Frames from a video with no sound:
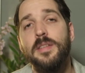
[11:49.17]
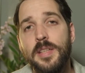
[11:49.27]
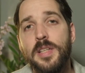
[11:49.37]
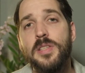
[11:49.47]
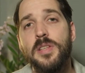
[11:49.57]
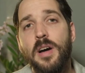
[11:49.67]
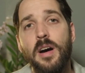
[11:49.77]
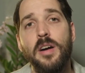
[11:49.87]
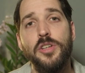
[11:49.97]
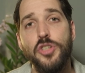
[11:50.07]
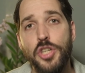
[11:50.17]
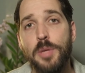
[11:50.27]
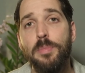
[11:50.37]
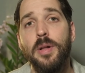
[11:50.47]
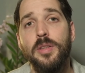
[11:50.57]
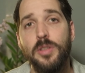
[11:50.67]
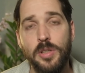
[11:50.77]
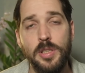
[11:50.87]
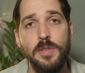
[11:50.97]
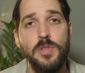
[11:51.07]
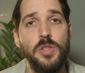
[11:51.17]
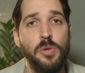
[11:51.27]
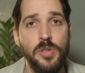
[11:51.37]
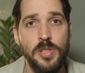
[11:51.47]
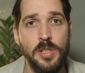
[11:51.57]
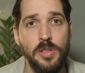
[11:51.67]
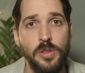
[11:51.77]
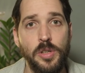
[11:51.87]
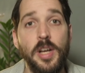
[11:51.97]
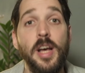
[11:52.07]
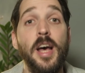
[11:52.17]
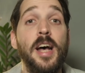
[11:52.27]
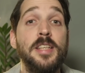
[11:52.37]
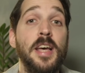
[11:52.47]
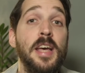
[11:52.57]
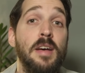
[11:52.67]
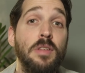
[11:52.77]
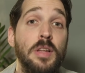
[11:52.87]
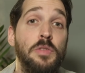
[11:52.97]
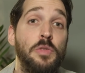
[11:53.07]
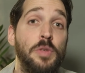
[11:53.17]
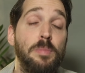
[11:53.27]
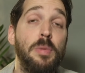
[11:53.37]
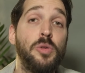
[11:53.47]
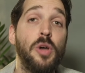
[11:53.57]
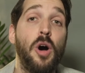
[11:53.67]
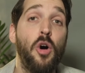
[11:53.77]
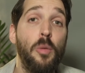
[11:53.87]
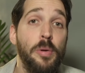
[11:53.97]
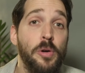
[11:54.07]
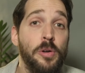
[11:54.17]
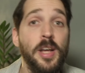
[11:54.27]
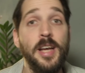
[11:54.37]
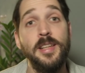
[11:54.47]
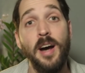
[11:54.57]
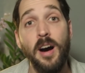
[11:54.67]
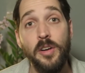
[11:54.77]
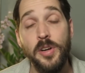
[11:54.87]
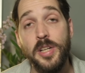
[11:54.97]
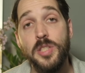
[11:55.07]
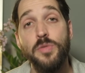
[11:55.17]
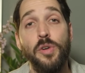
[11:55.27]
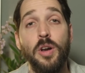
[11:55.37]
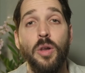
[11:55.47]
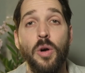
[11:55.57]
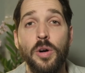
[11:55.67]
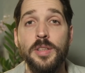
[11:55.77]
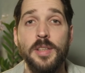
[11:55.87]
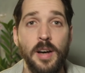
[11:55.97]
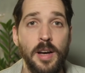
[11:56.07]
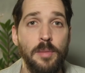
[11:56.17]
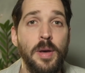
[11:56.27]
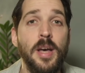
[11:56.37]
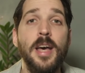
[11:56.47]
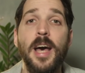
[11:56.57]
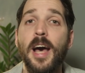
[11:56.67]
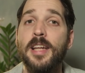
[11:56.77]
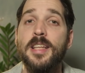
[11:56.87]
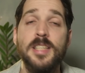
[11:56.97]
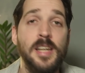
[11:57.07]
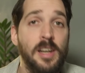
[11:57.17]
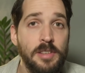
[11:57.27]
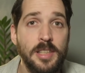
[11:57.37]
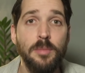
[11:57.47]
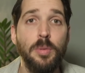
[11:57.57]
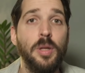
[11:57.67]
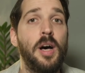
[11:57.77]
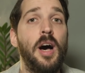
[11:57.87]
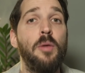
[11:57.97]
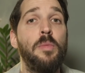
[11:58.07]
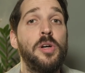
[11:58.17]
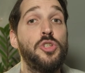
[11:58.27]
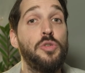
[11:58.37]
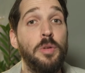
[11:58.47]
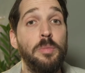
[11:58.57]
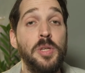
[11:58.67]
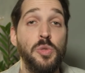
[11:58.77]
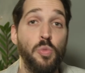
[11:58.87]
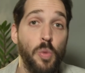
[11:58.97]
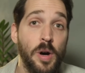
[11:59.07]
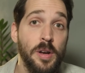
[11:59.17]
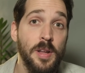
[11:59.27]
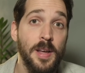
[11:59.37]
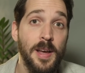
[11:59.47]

these are cheap alternatives to consider, as I have lived with both Oberon and Arias for a long time, and it is incredible how much you will miss one